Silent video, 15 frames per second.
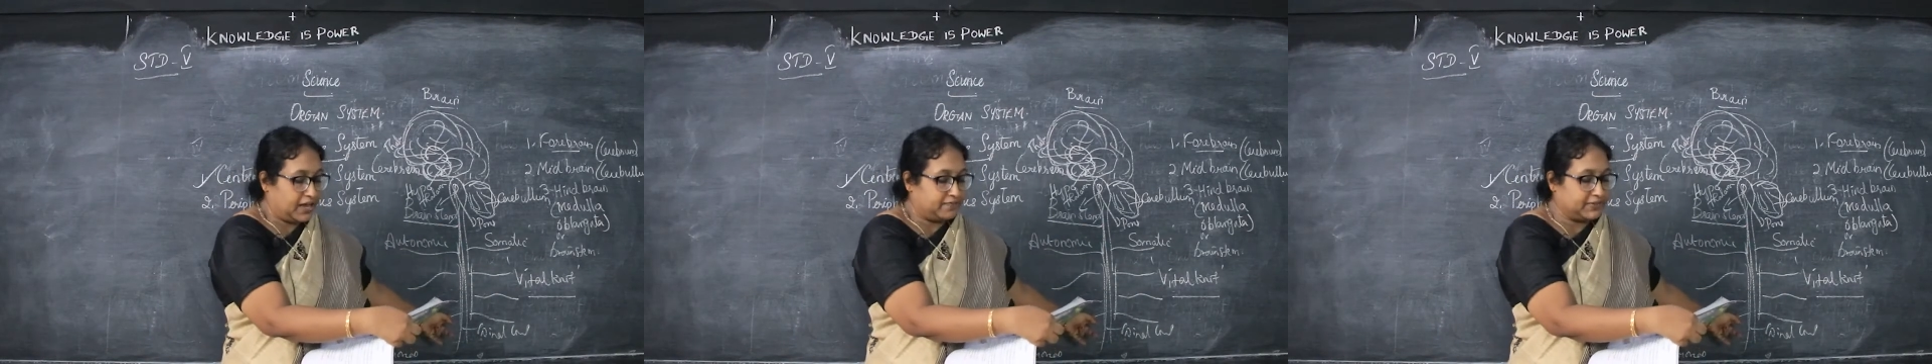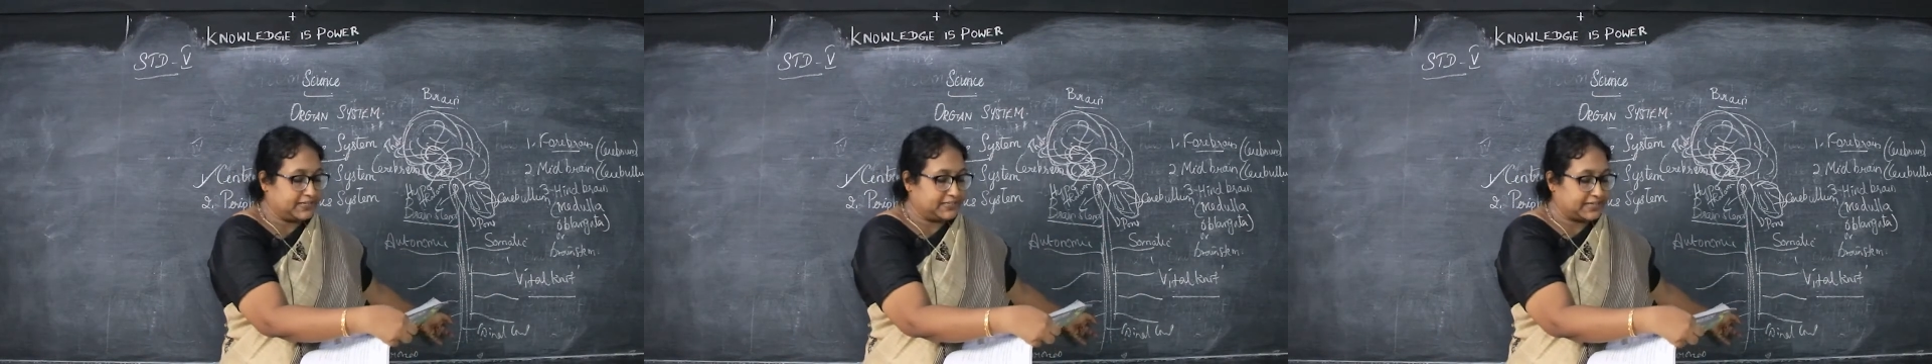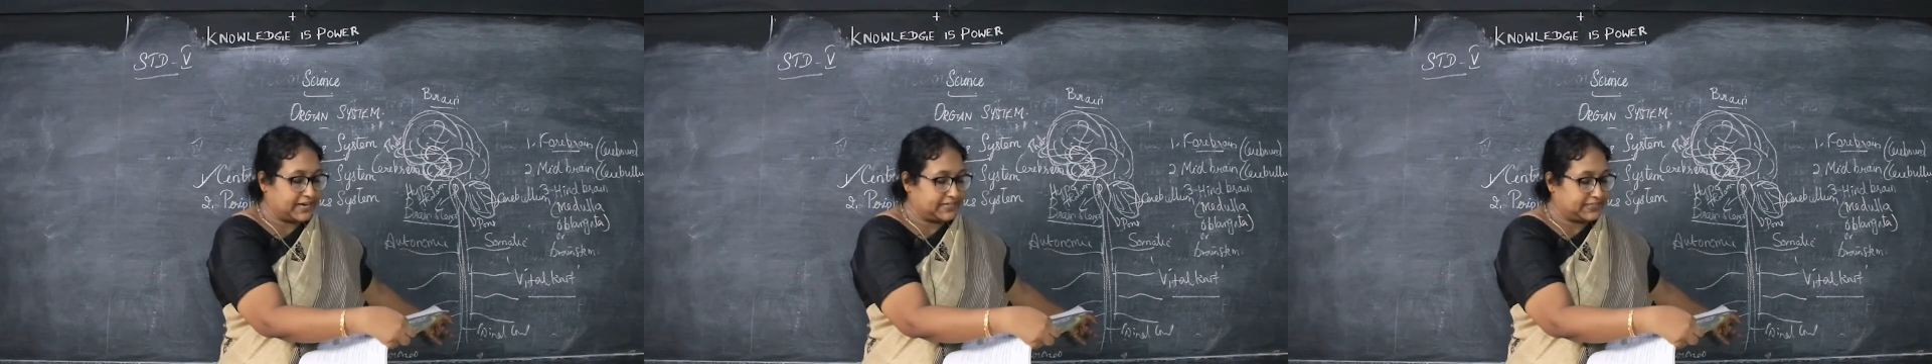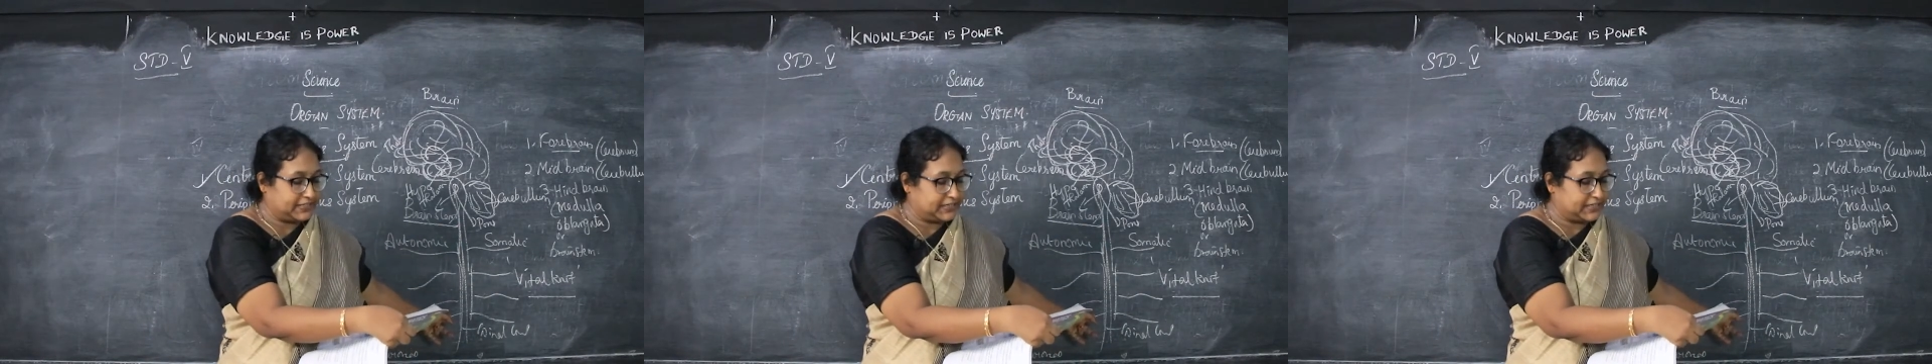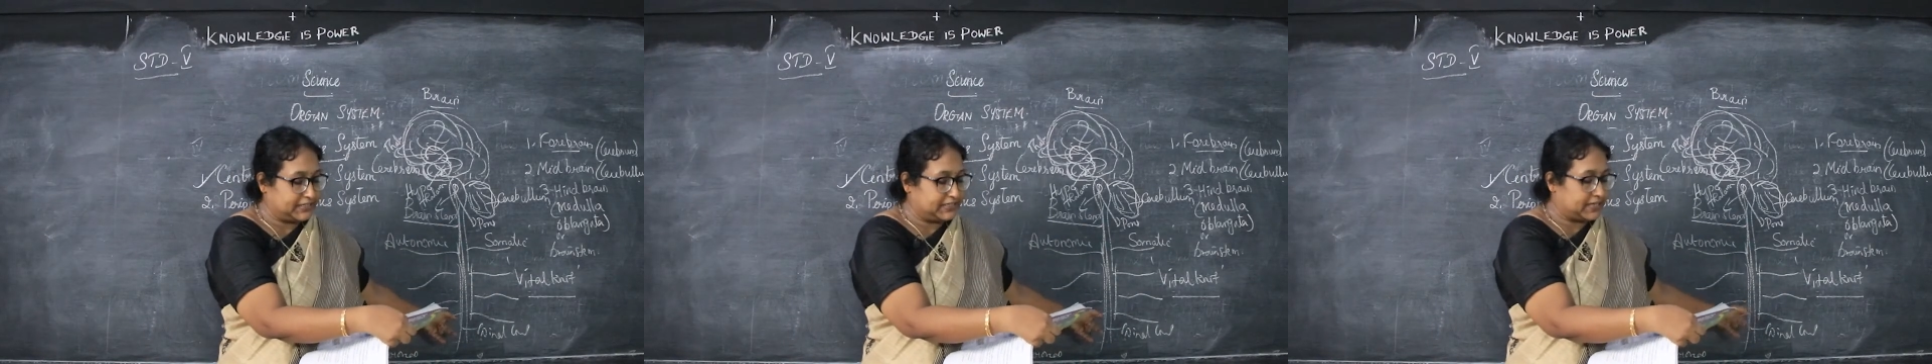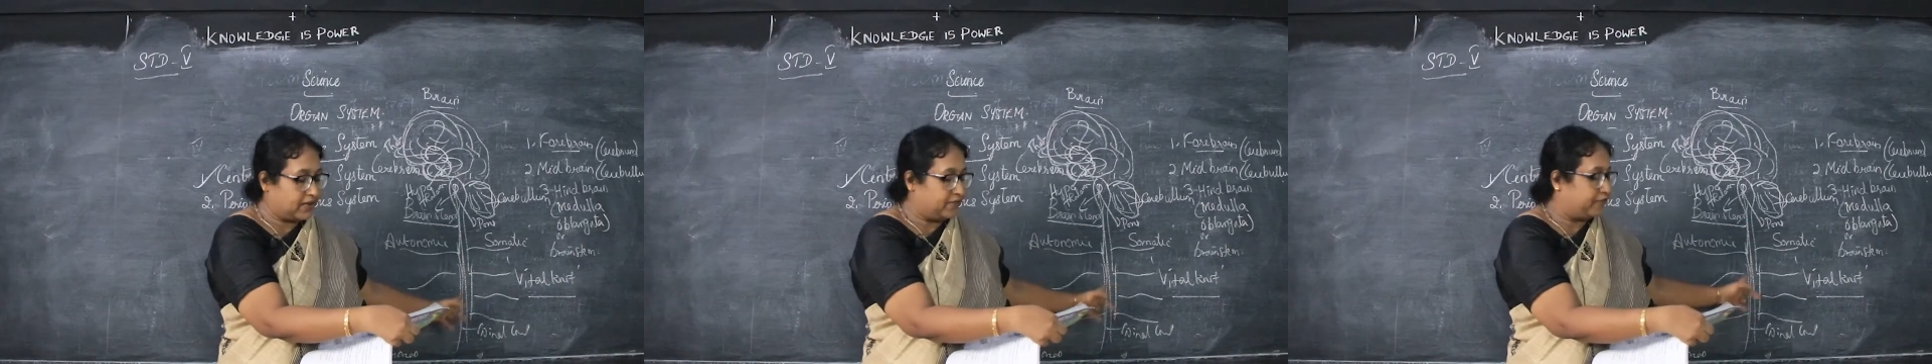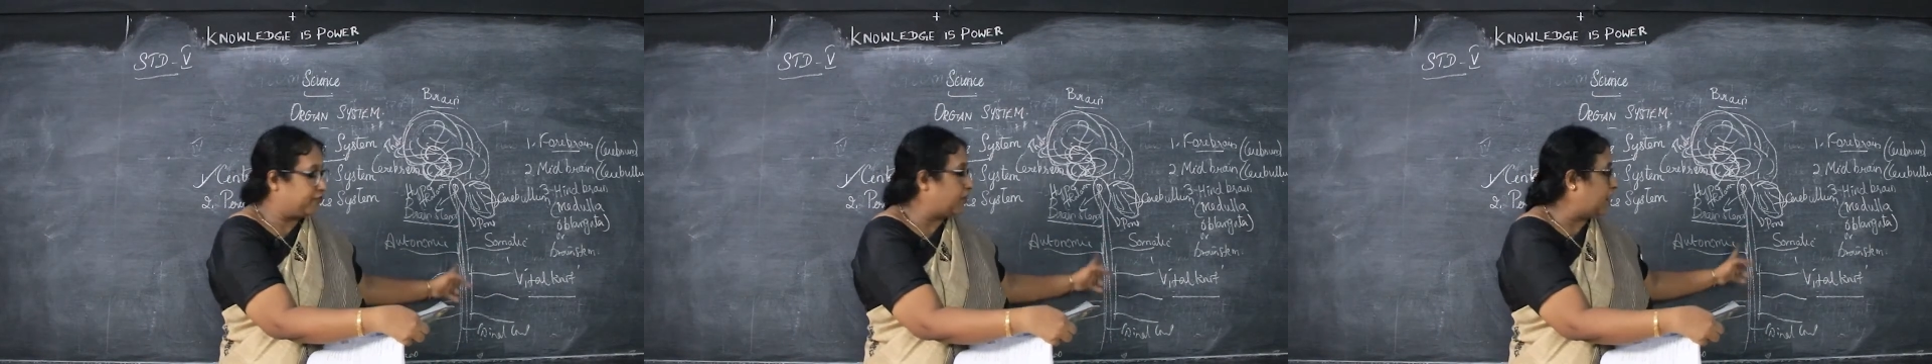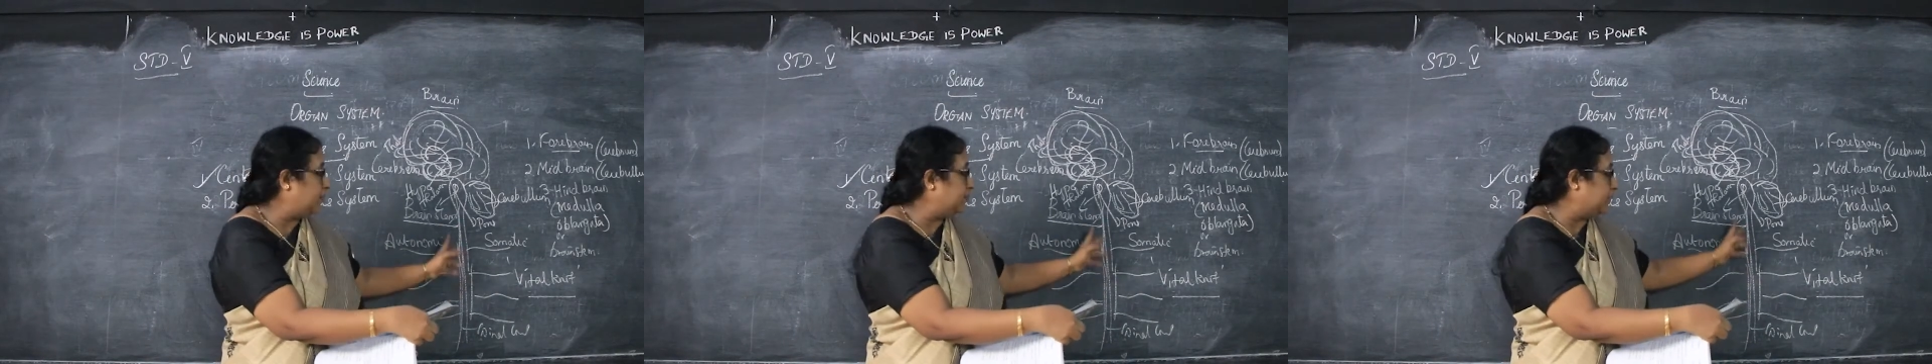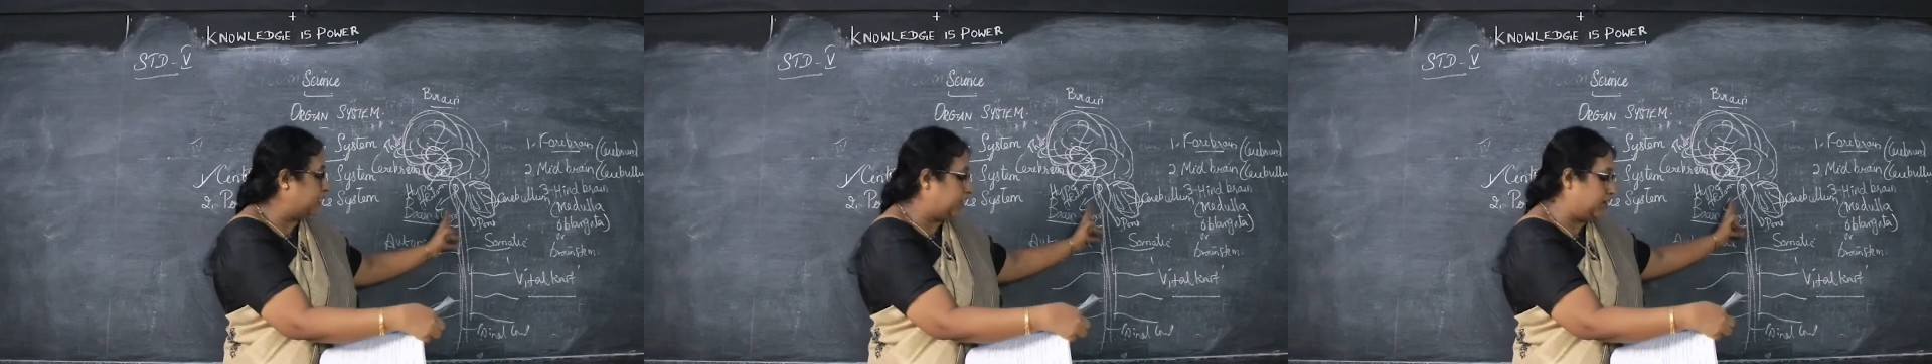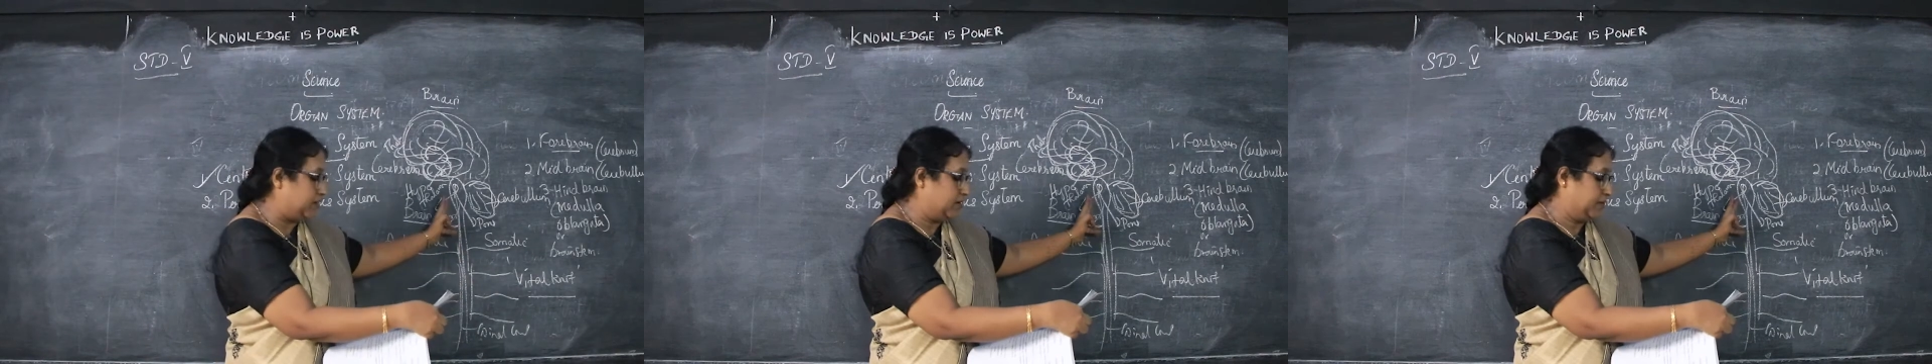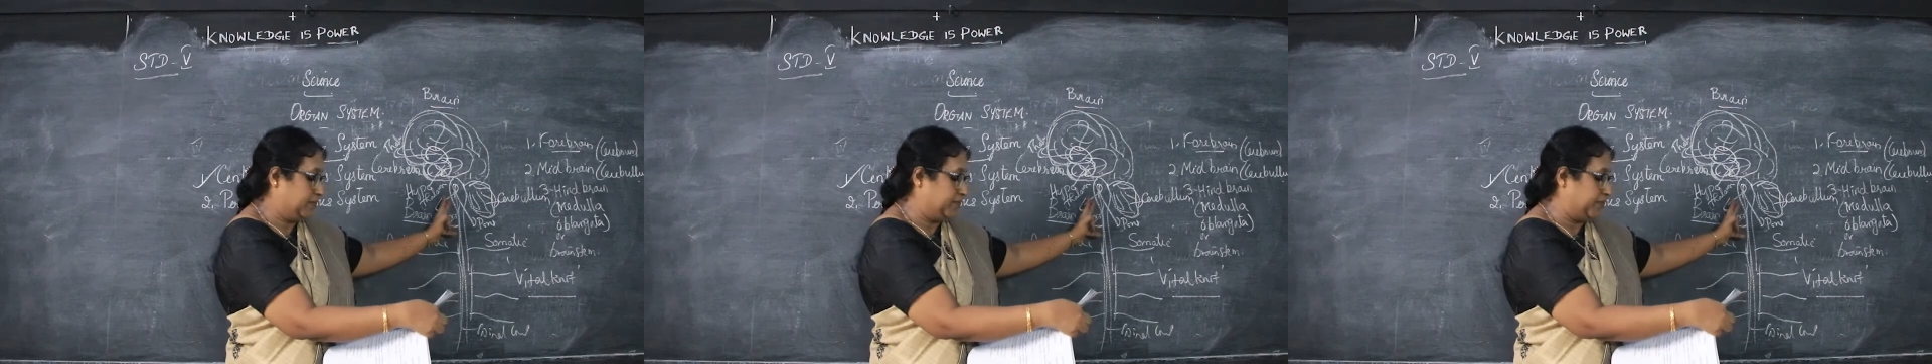which extends from the